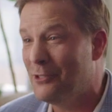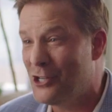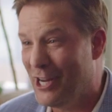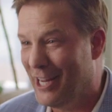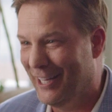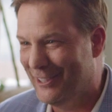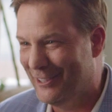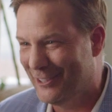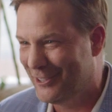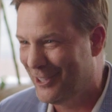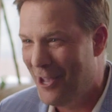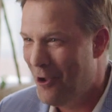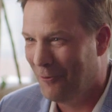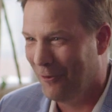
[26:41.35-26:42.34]
machines
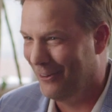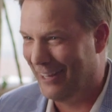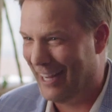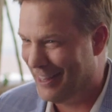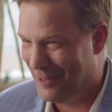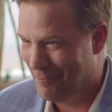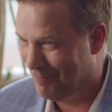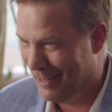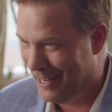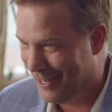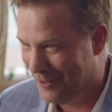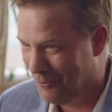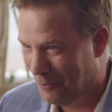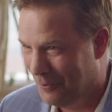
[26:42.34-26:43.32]
were like
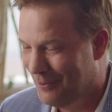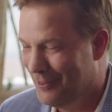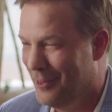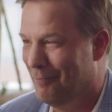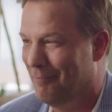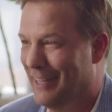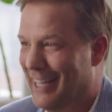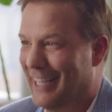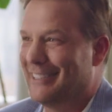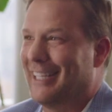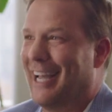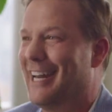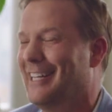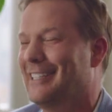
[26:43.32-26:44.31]
the big
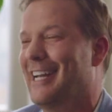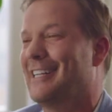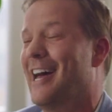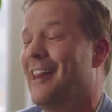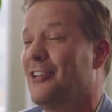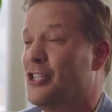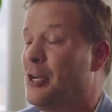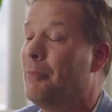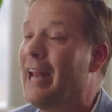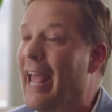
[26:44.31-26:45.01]
exciting technology.